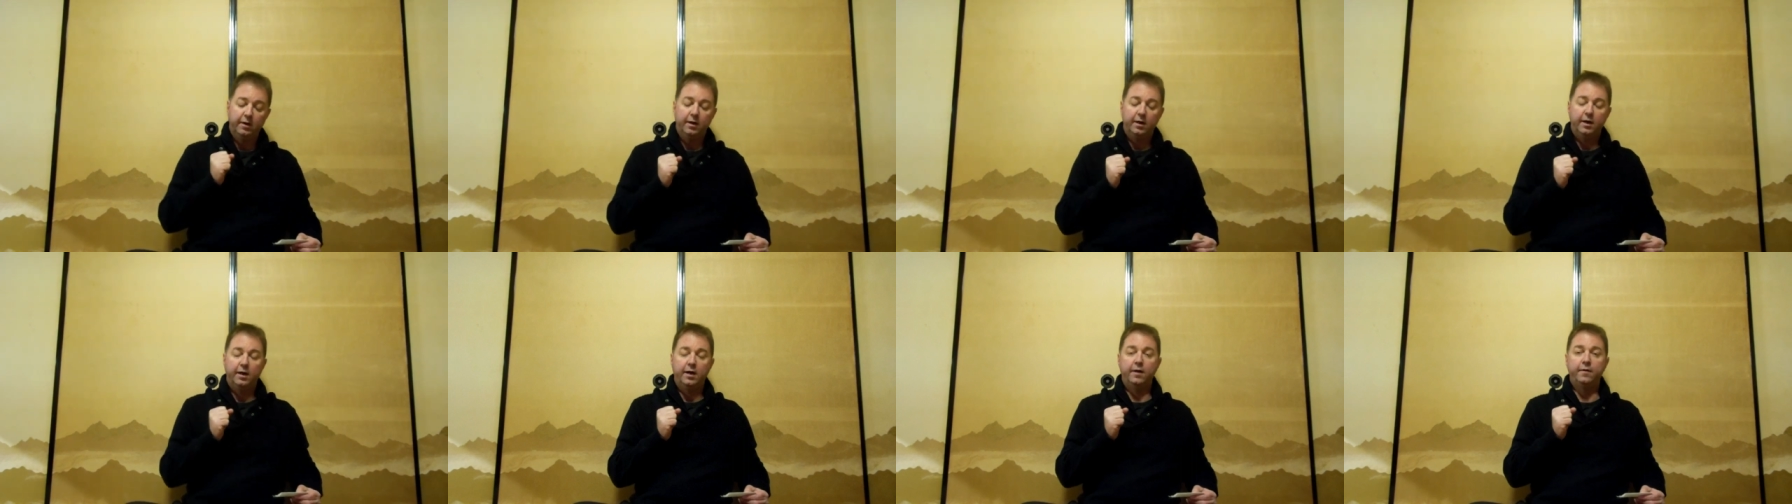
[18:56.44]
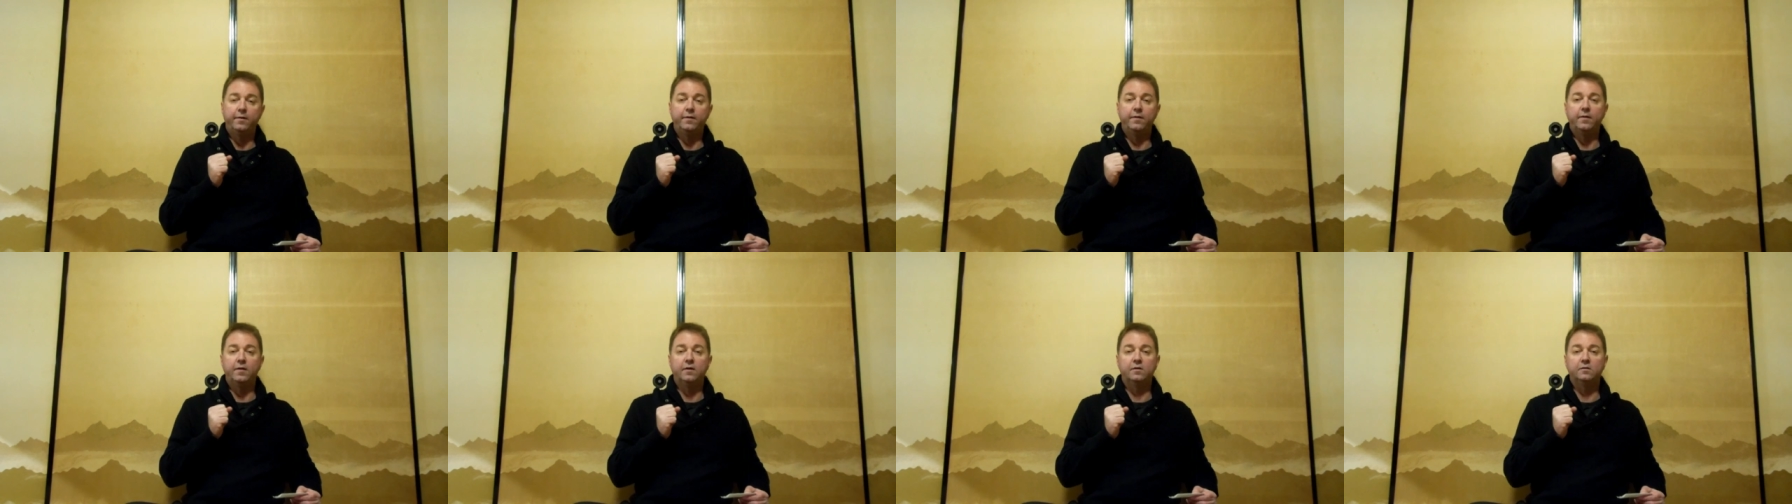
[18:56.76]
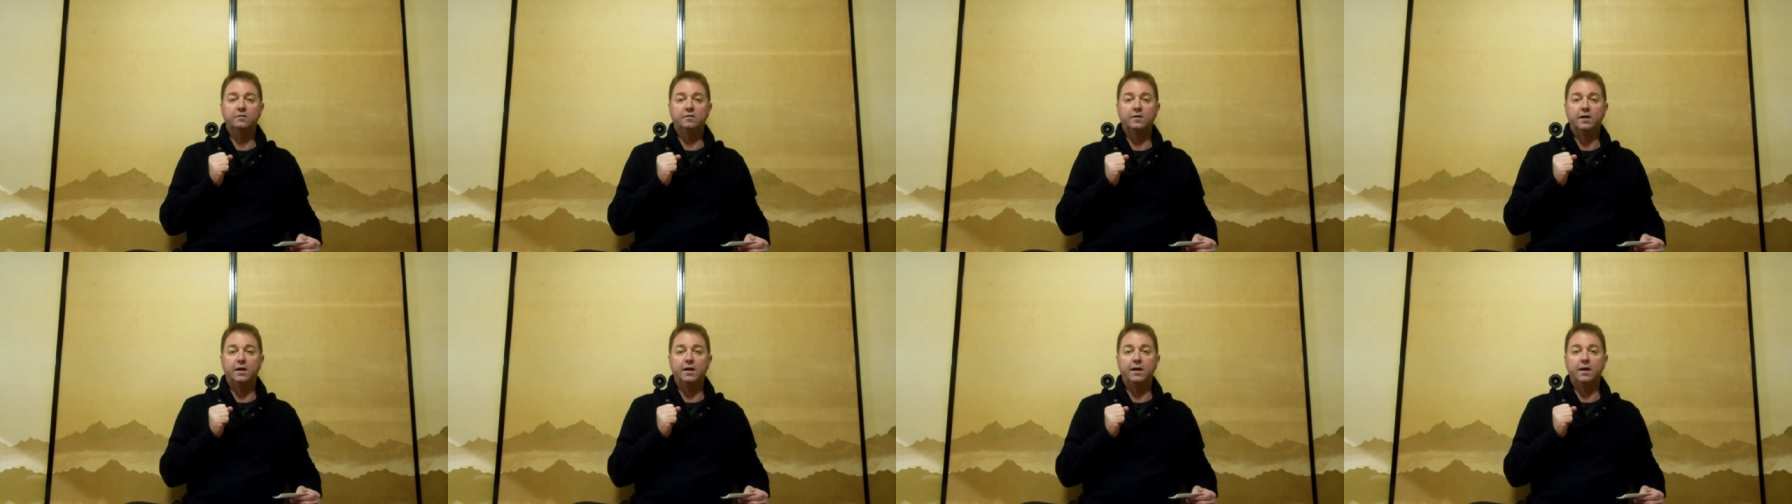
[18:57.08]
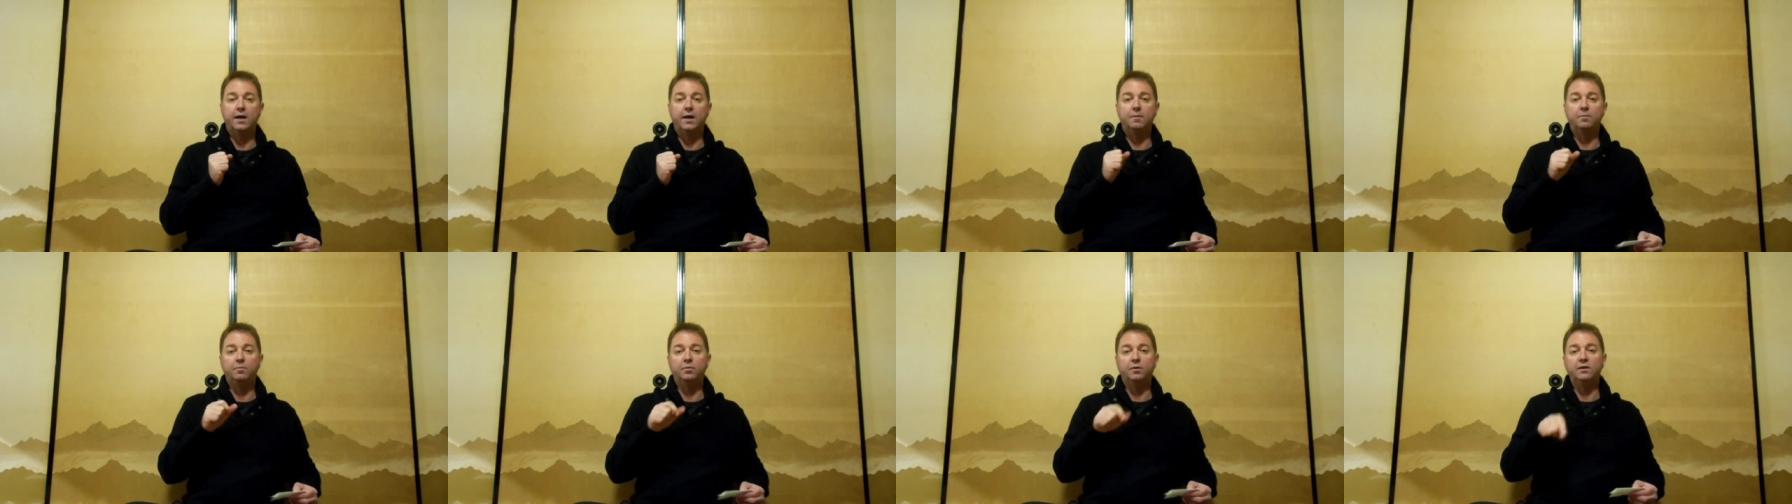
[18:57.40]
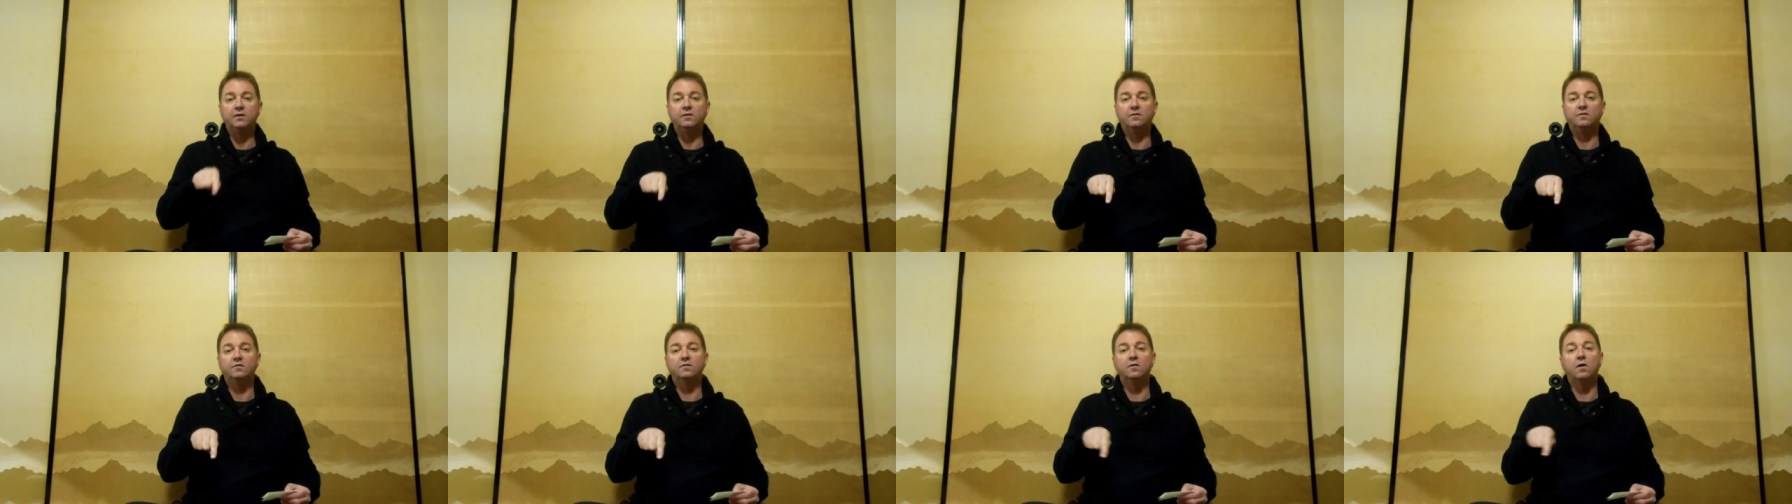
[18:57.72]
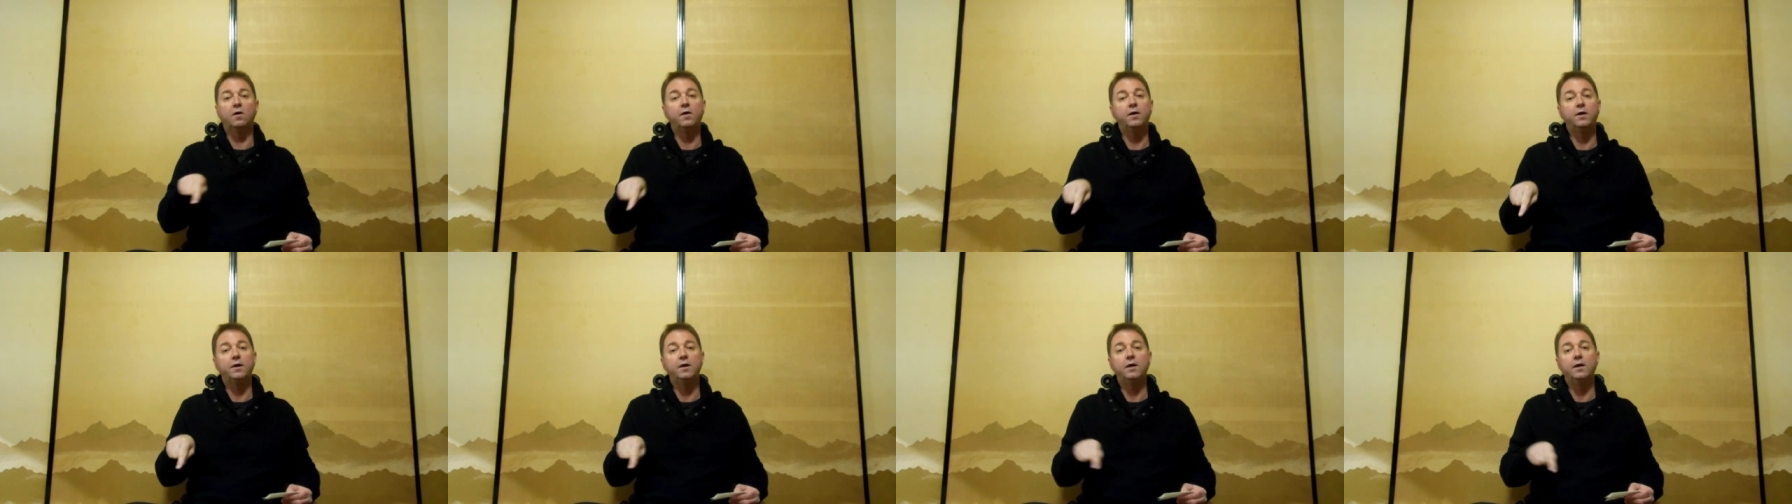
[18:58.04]
and then they'll say, and please
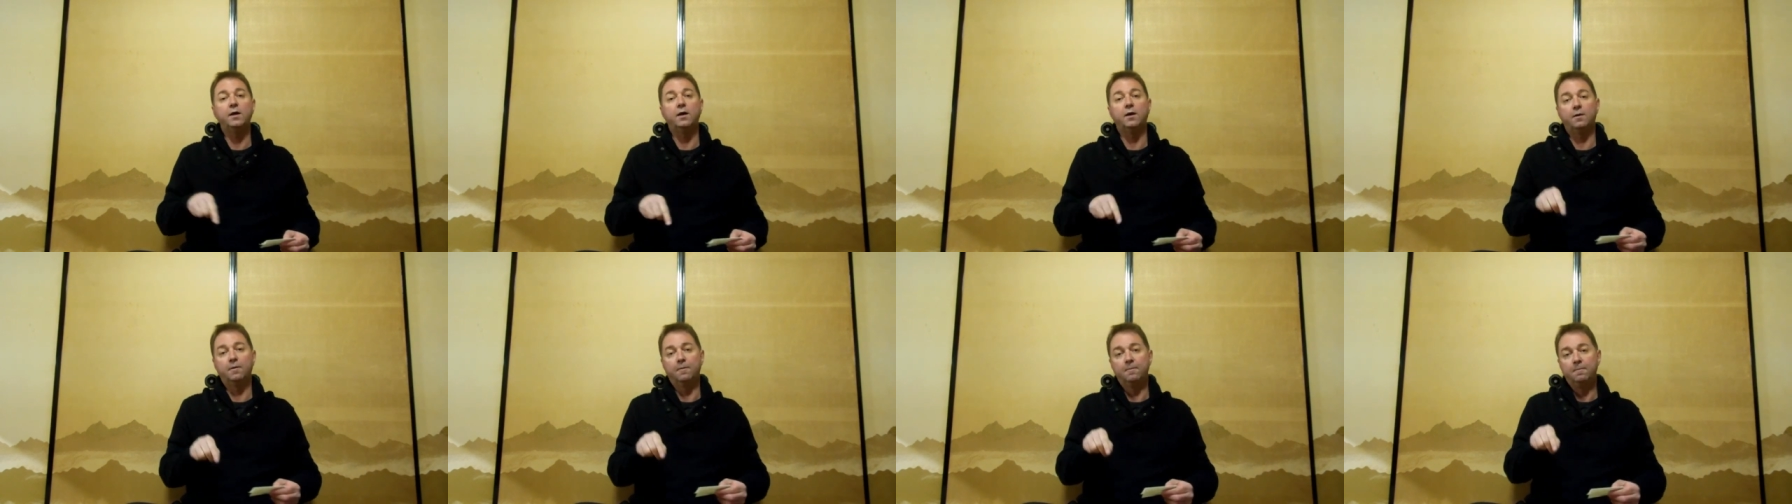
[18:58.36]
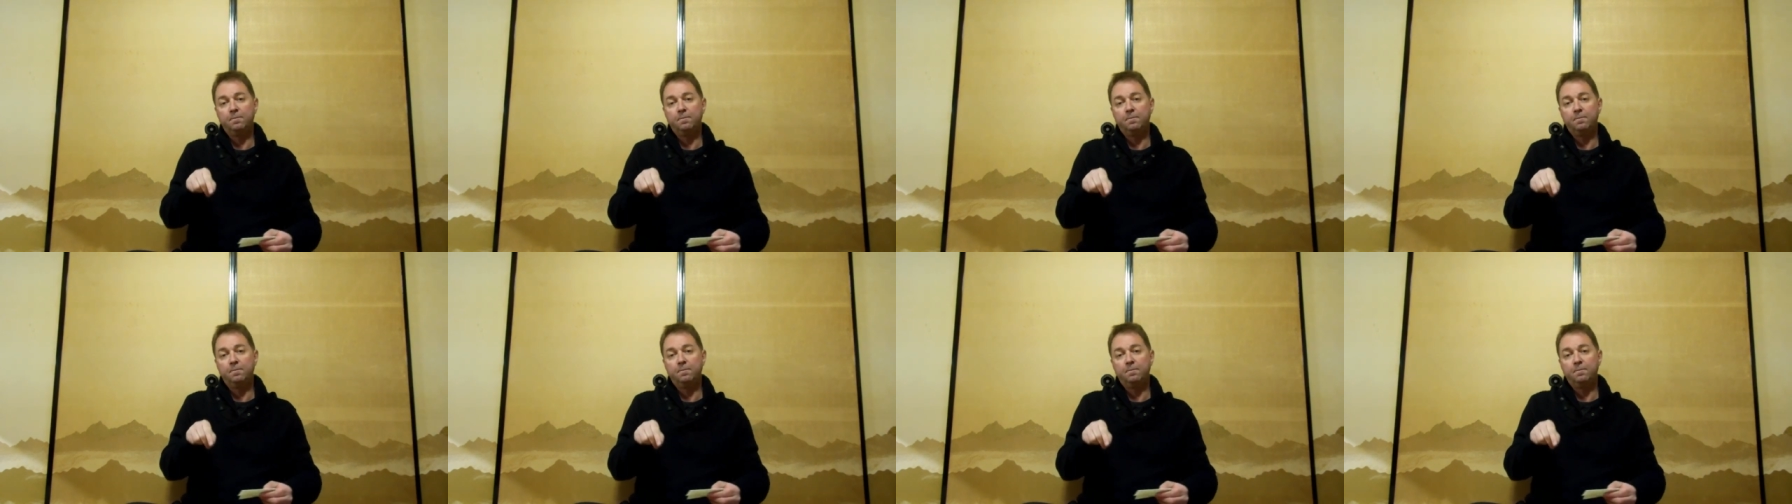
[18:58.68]
sign here,